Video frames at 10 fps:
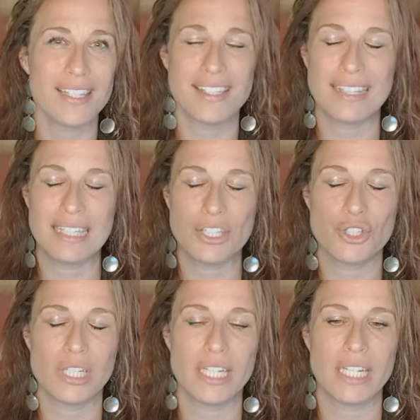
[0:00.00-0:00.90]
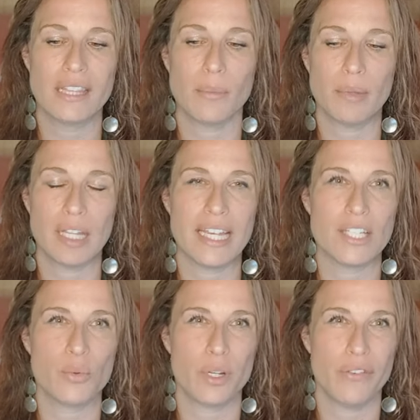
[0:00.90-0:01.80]
is literally the
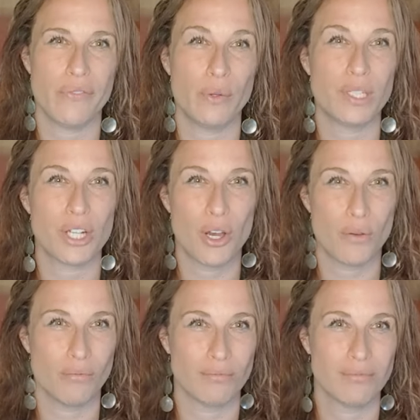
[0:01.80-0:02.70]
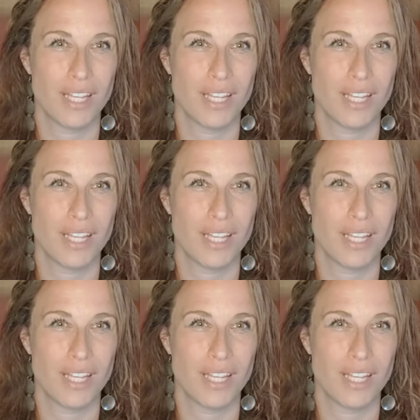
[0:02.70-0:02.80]
place where you feel at home.